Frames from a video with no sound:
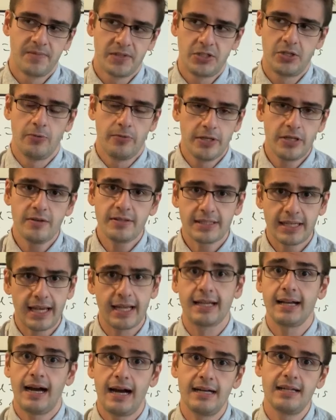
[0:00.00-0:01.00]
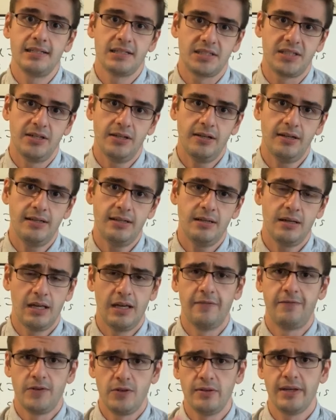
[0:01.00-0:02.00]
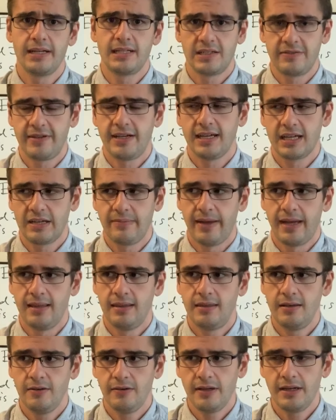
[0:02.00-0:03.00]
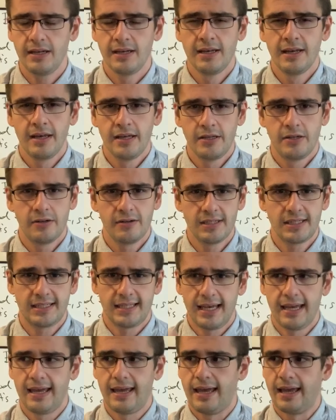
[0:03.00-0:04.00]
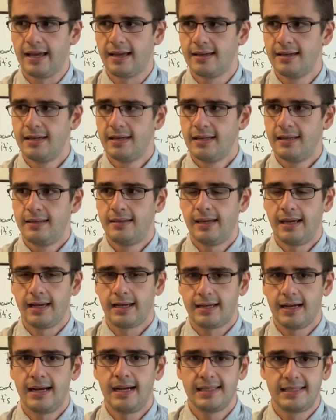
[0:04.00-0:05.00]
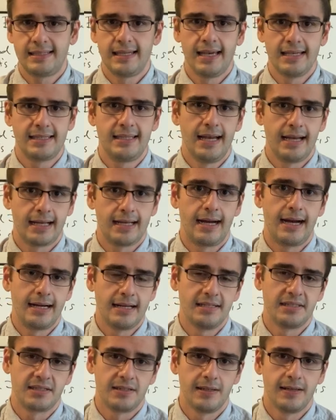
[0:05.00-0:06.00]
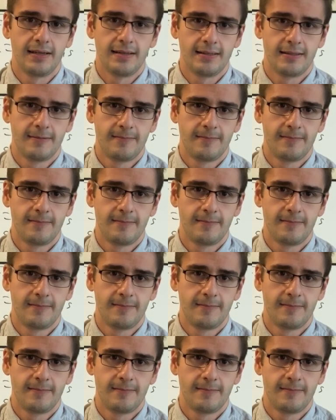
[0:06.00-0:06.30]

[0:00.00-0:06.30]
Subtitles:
So when you say God is good, if you like divine command theory, you're just saying that God says that God is good.